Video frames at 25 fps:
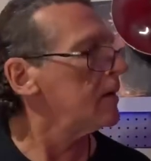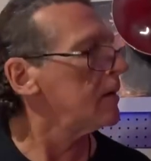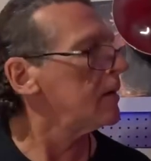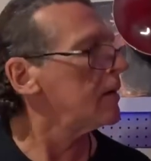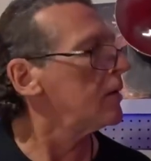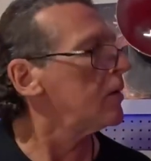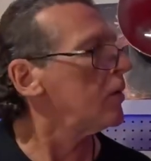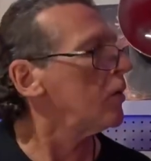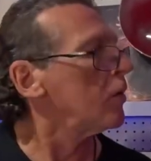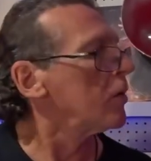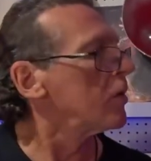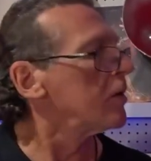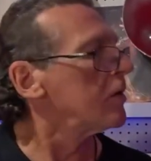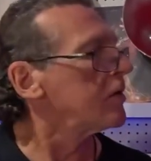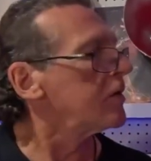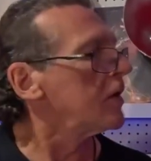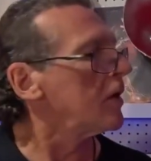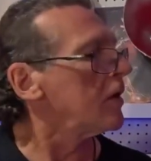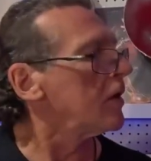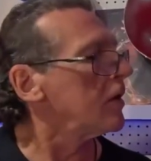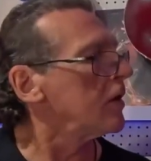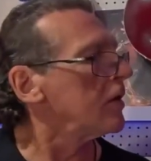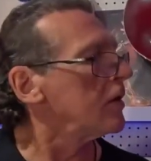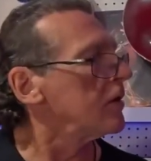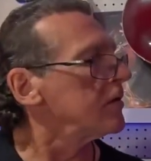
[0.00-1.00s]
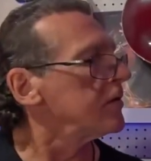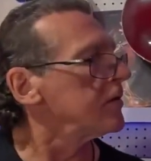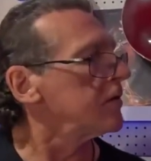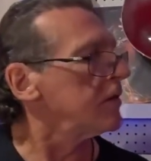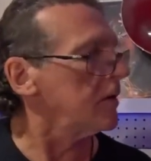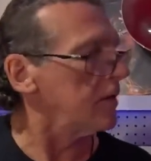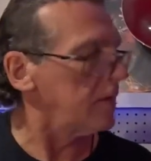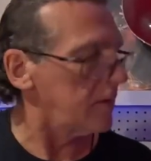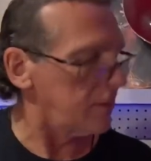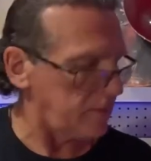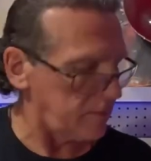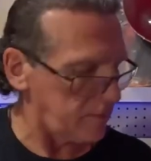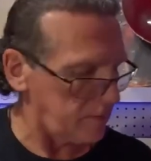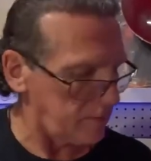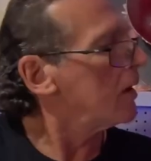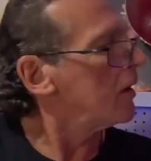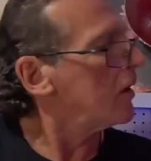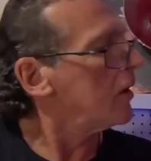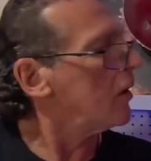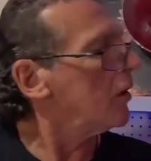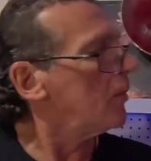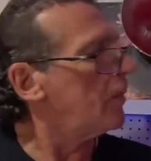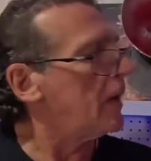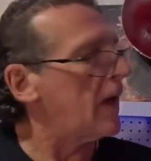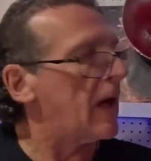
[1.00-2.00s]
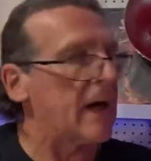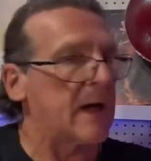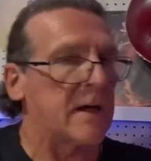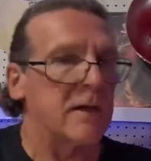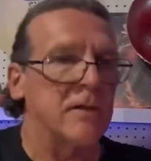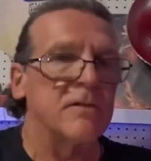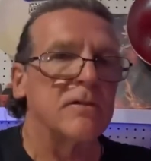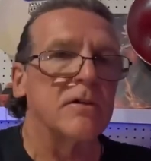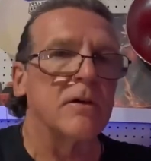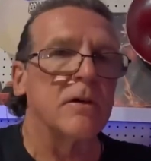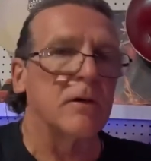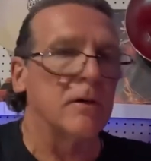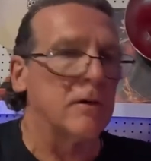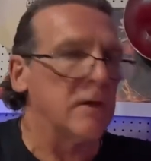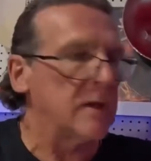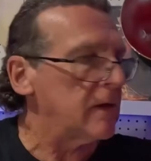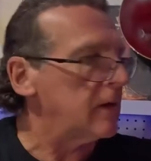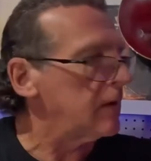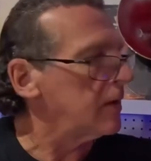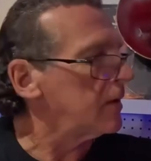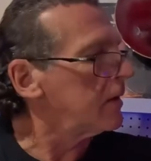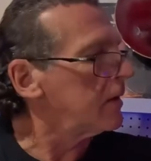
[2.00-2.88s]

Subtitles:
Quarter turn or so. Go back and tune it.